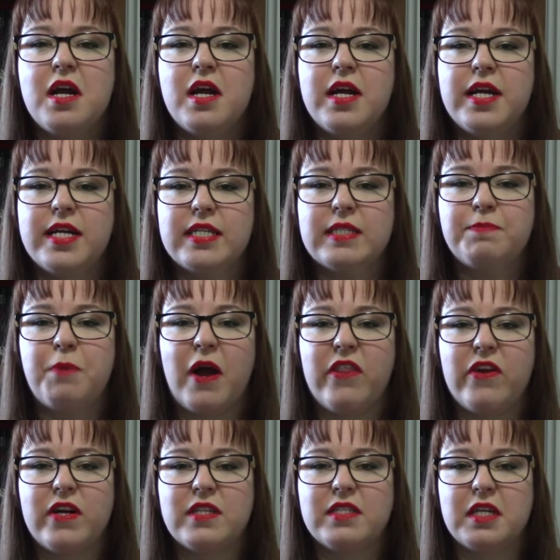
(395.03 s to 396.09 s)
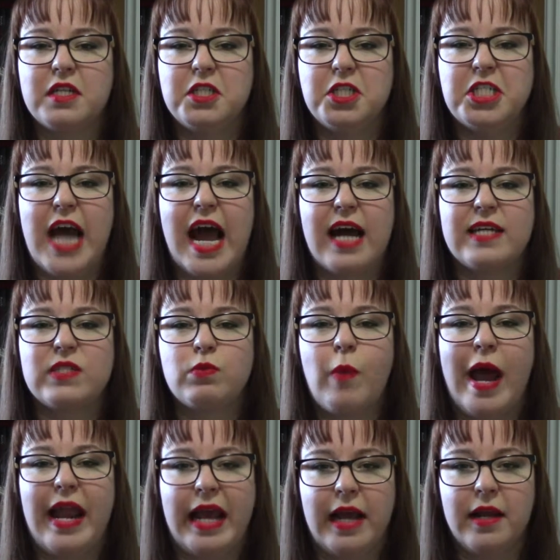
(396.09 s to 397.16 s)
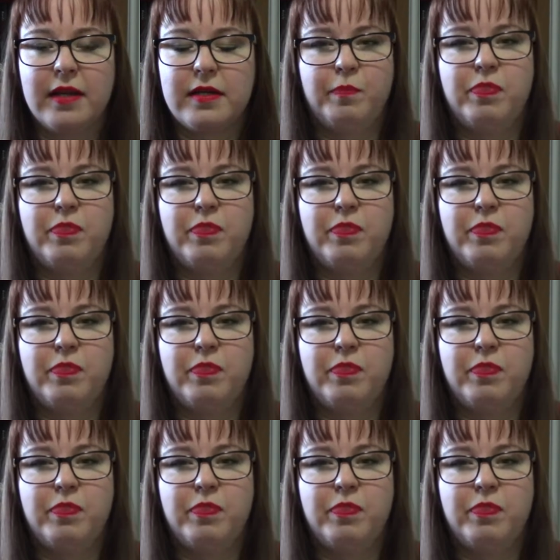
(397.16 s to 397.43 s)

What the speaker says: his brother's Jack's wedding,